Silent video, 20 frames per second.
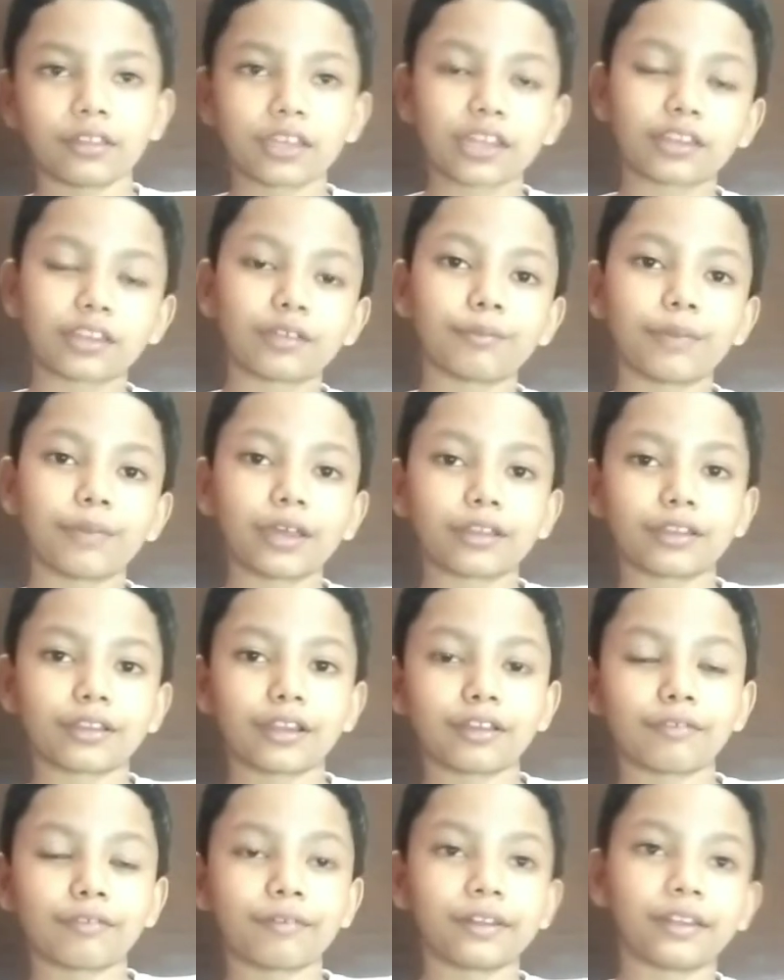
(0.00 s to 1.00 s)
Yes, it makes
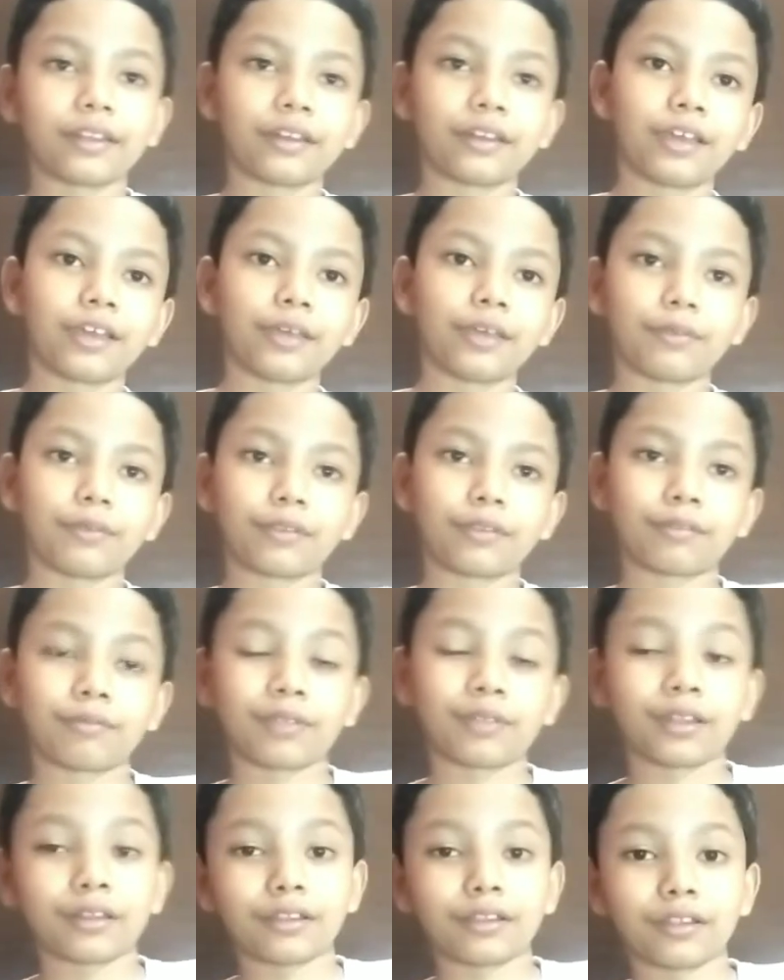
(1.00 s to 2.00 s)
sense with the name
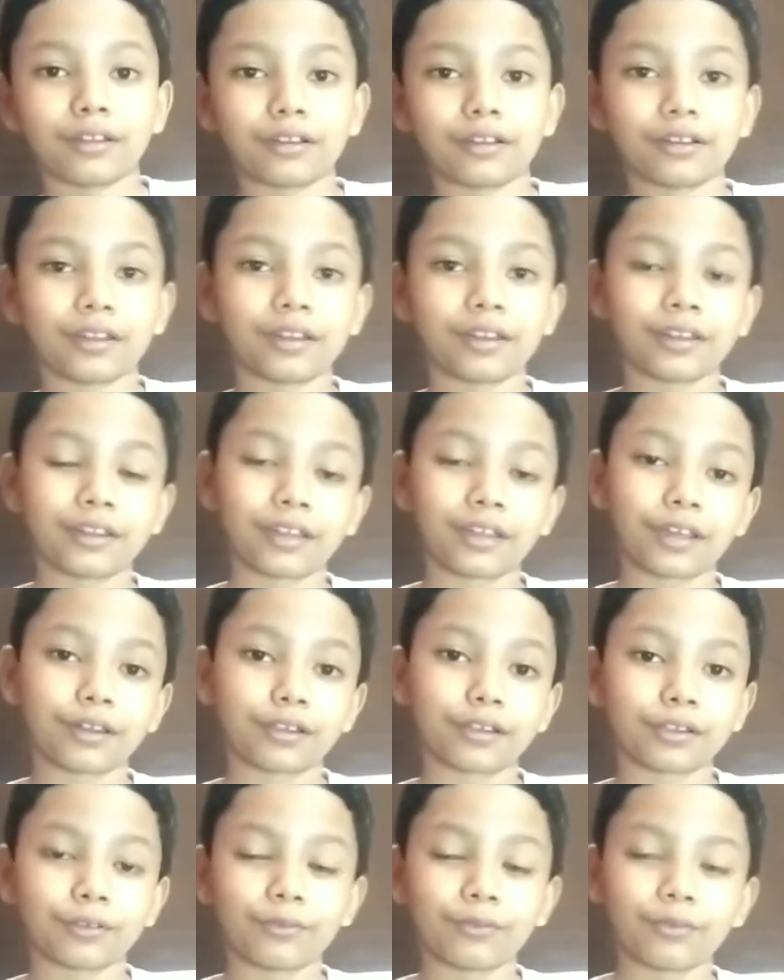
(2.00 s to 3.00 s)
since it
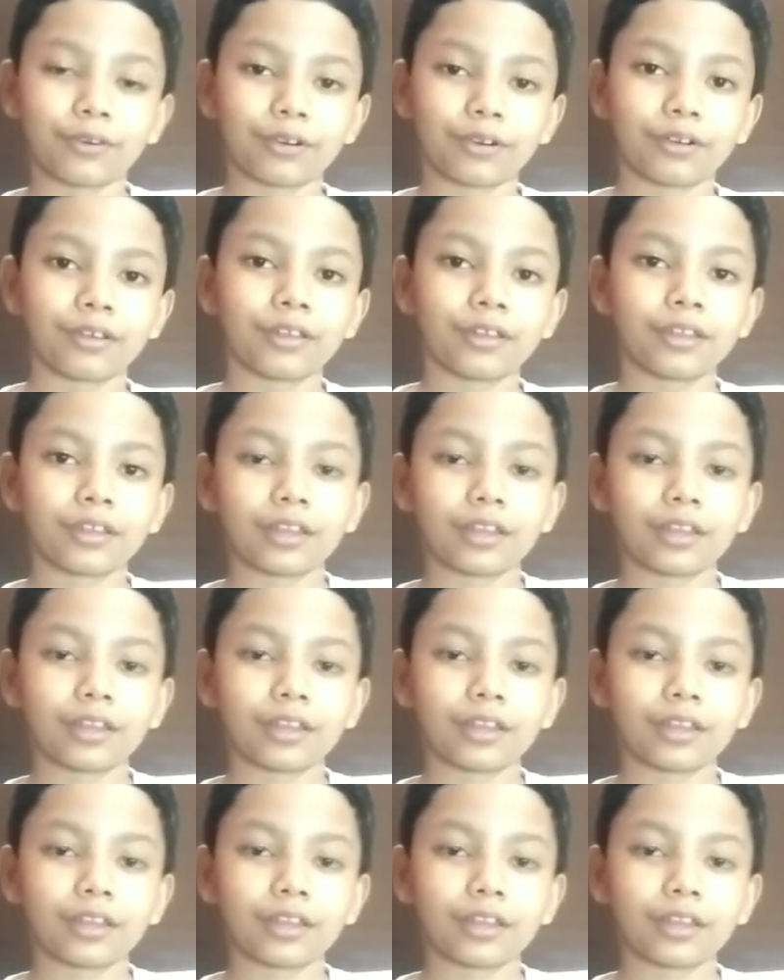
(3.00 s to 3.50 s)
contains the word